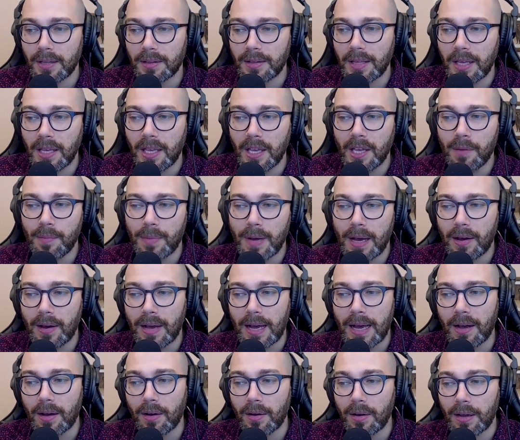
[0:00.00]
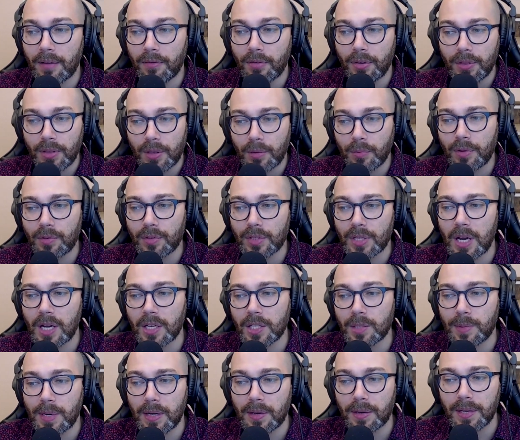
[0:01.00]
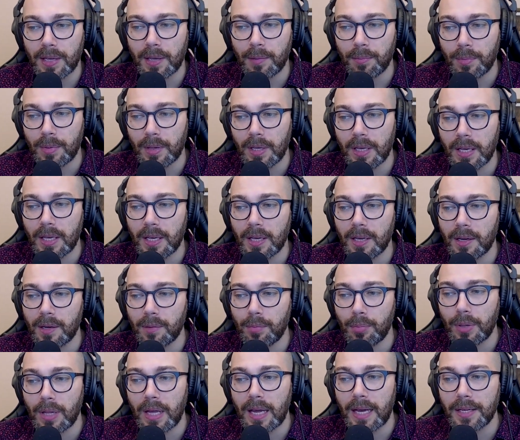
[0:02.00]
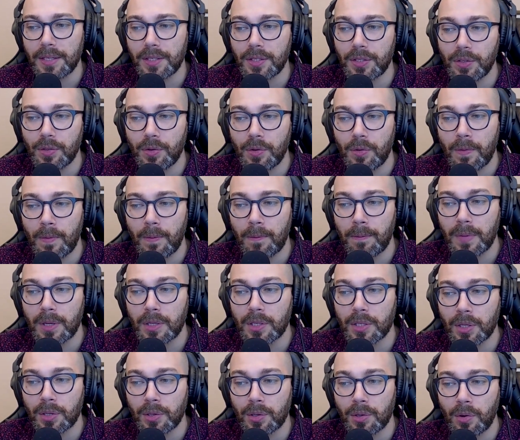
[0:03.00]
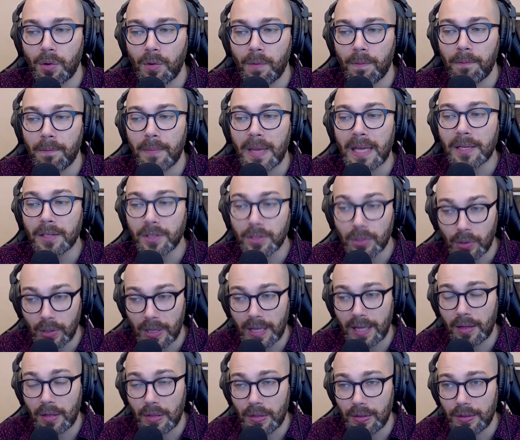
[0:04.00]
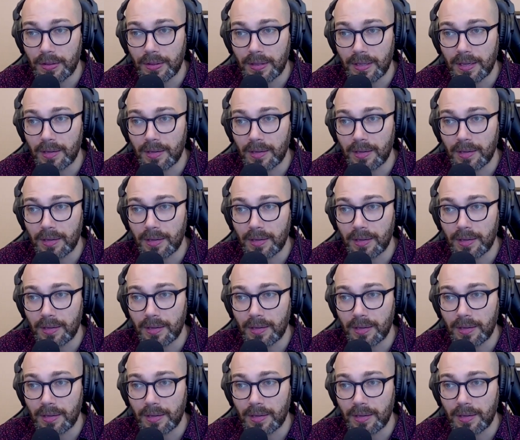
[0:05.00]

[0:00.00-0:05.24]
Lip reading: Thinking about how everything we've talked about can be applied to maternal mental health